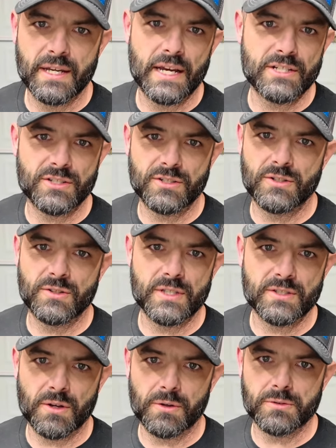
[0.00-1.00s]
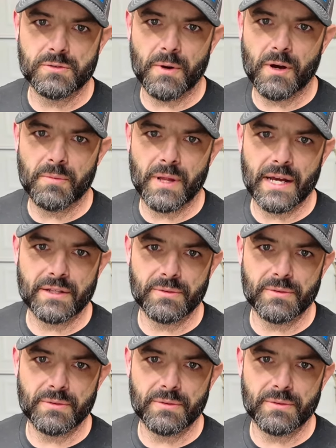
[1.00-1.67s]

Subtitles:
as you do these old small block